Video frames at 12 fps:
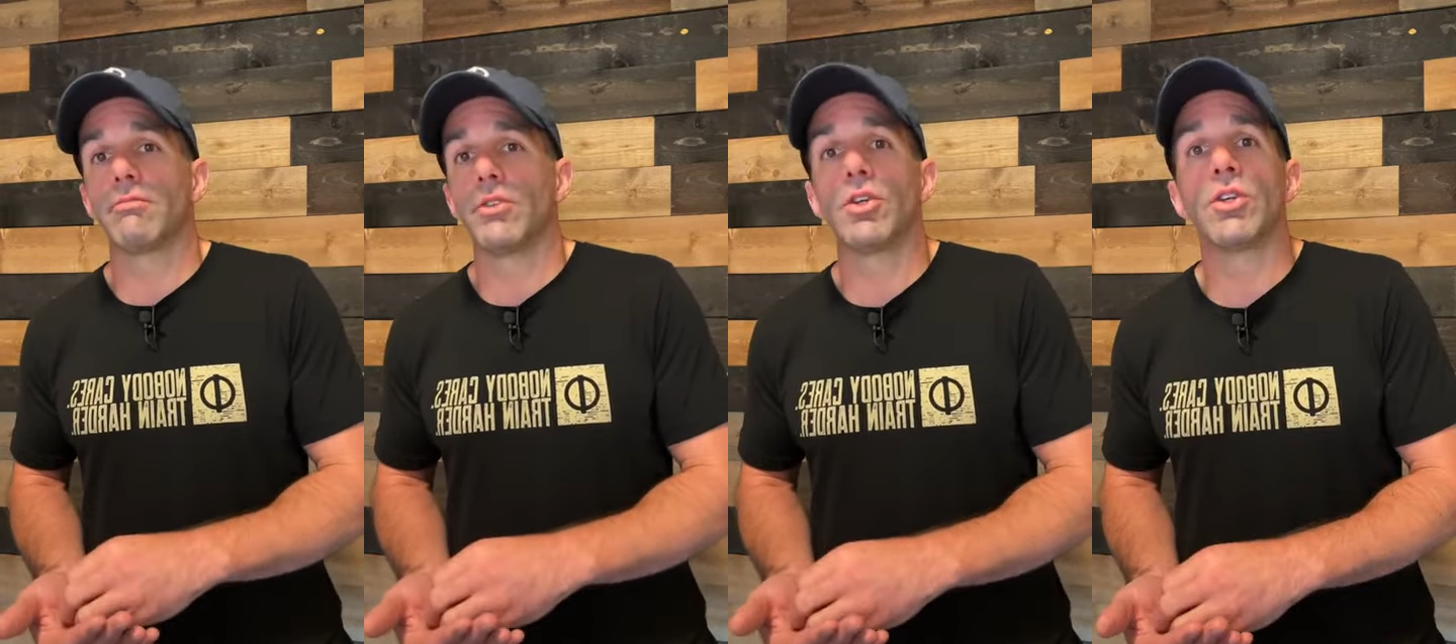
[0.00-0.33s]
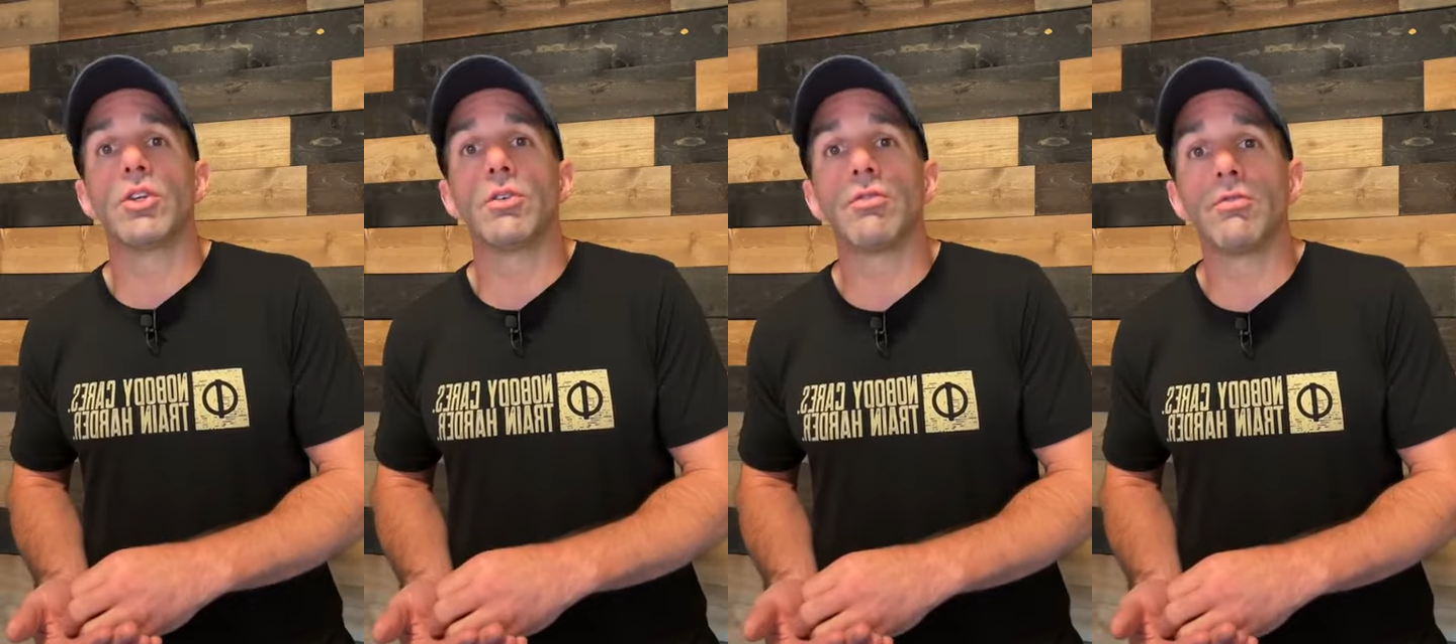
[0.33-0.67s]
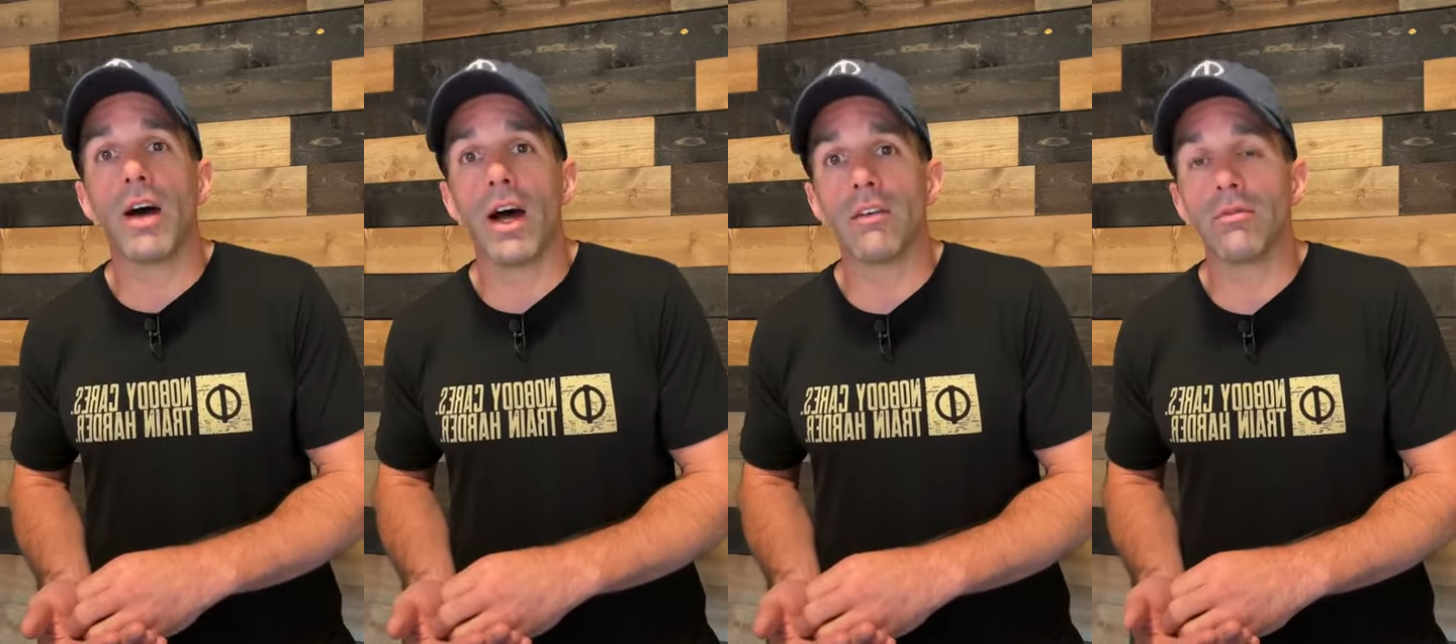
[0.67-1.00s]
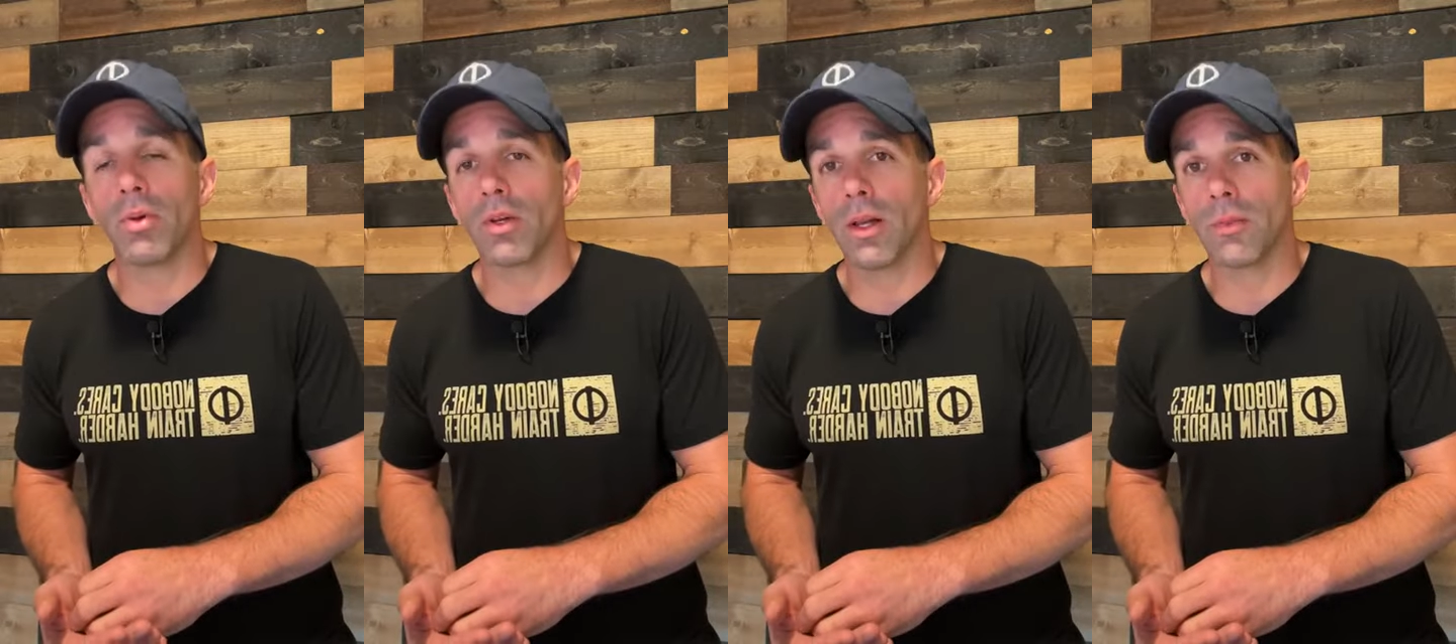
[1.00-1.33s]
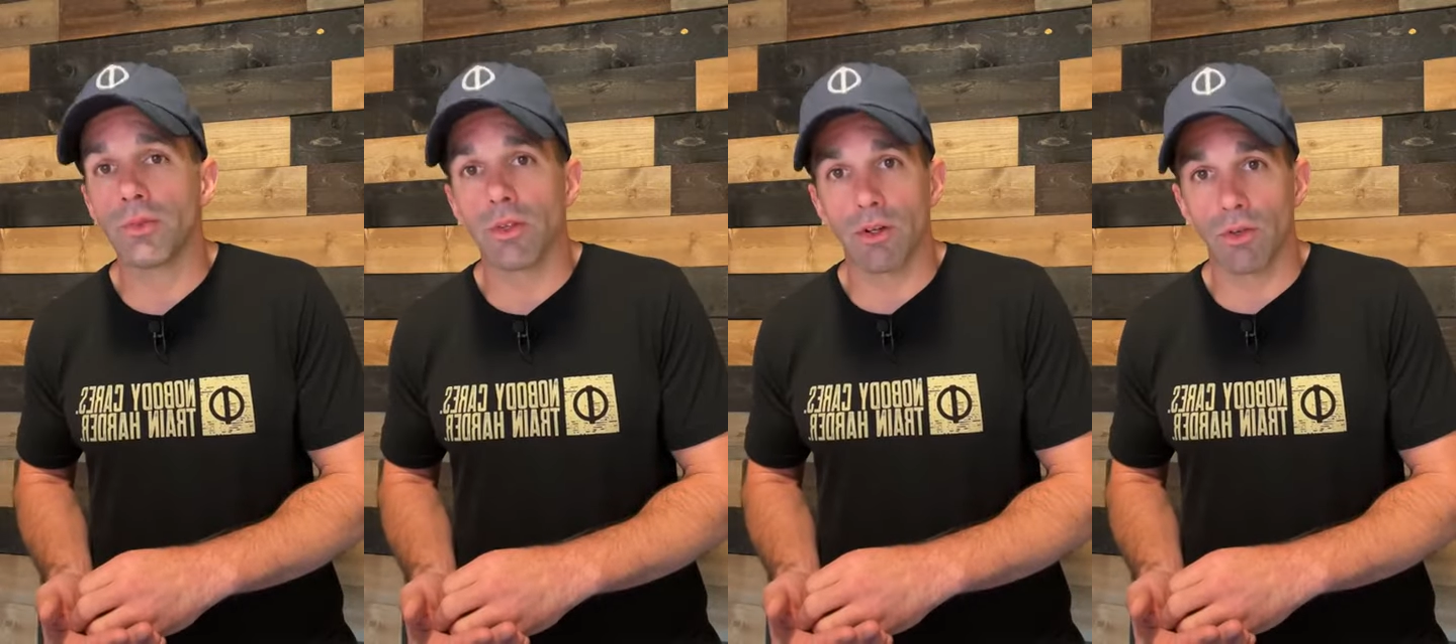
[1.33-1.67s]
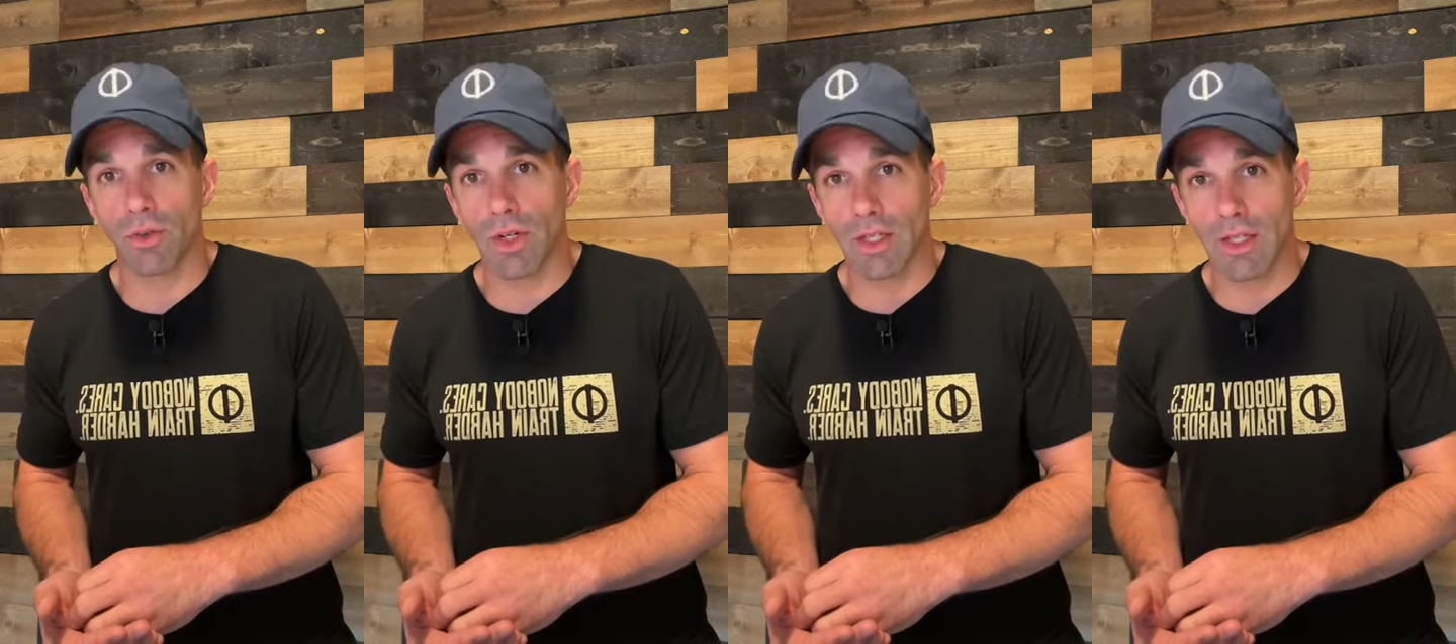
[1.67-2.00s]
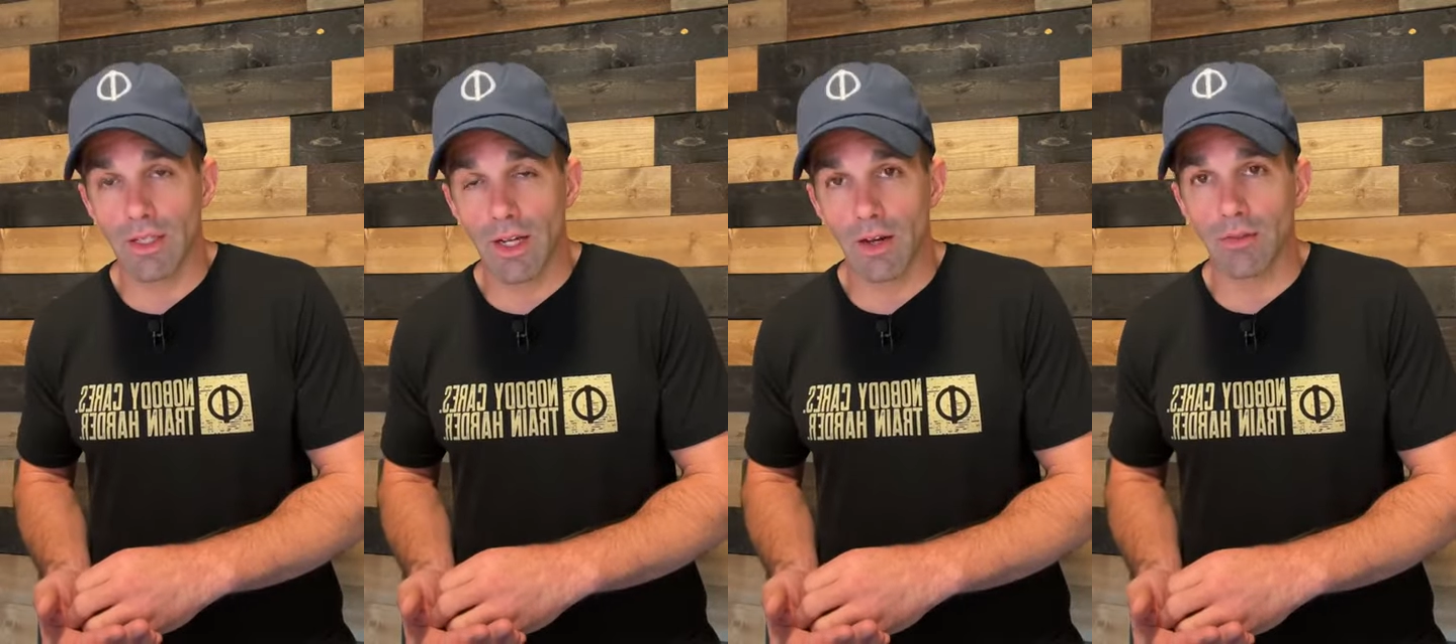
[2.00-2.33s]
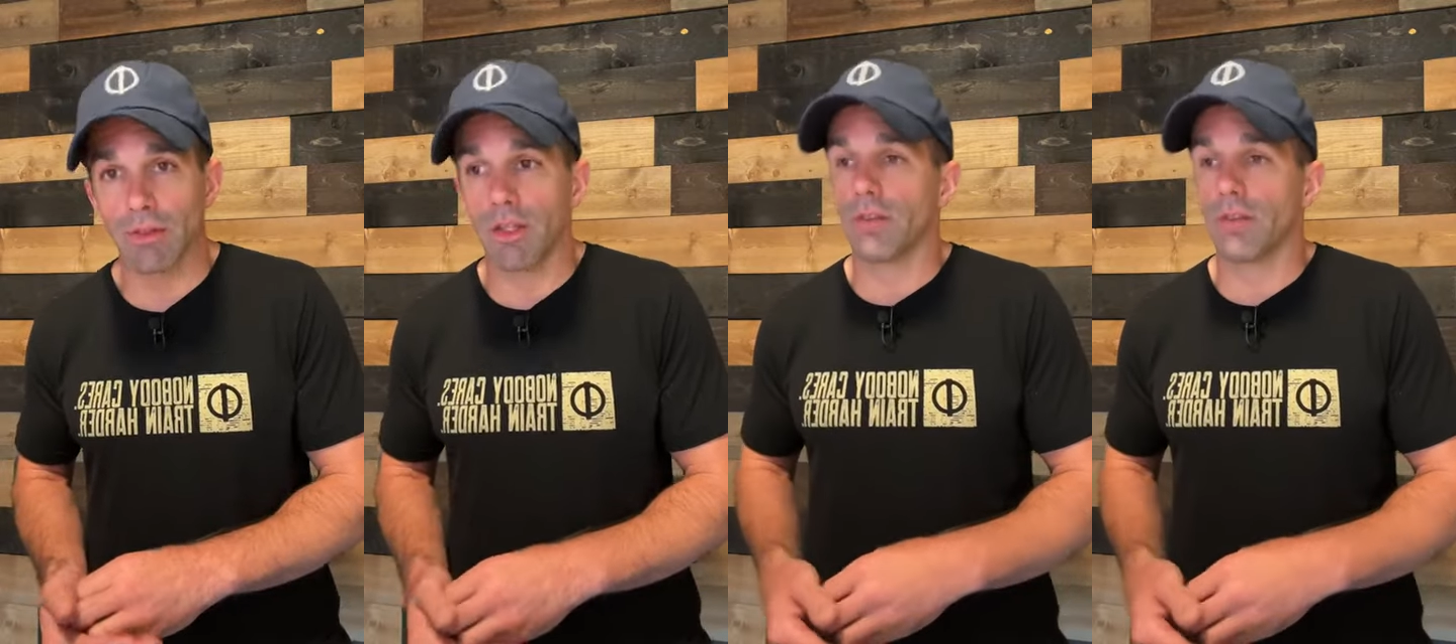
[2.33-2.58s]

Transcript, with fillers: you can do five pull ups and they're really tough.